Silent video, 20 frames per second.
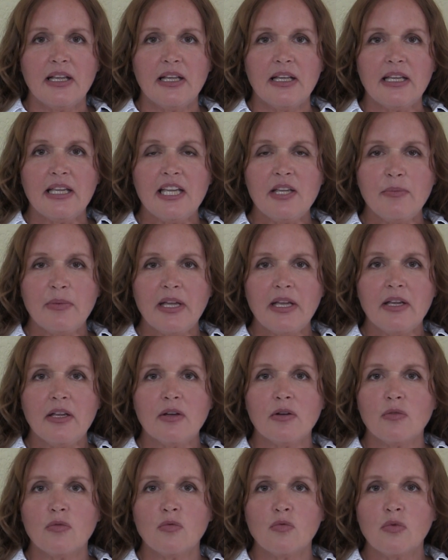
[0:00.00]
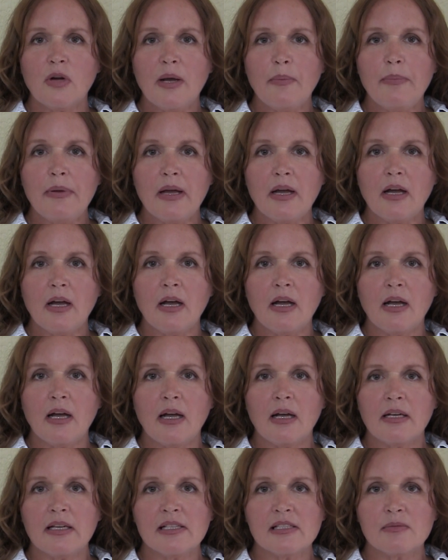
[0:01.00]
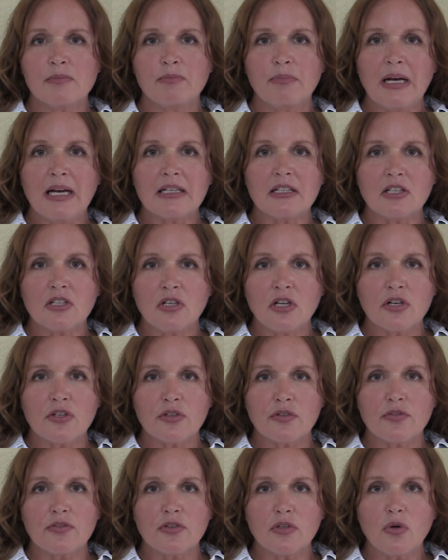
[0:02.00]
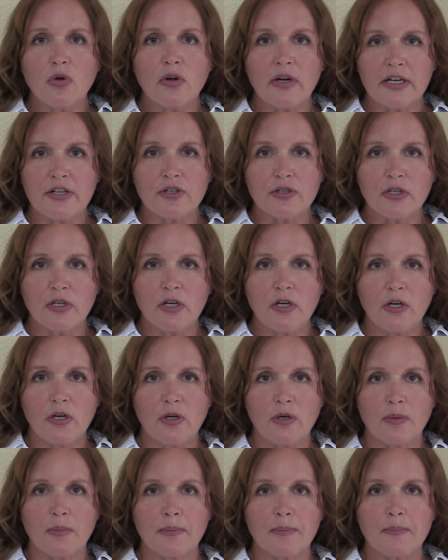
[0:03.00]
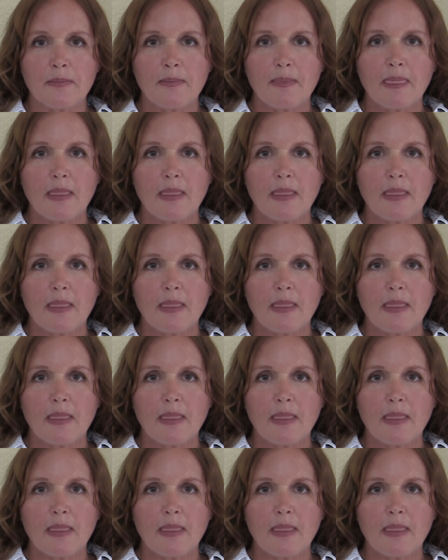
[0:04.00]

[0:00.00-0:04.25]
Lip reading: he may rub his butt along the floor in your home.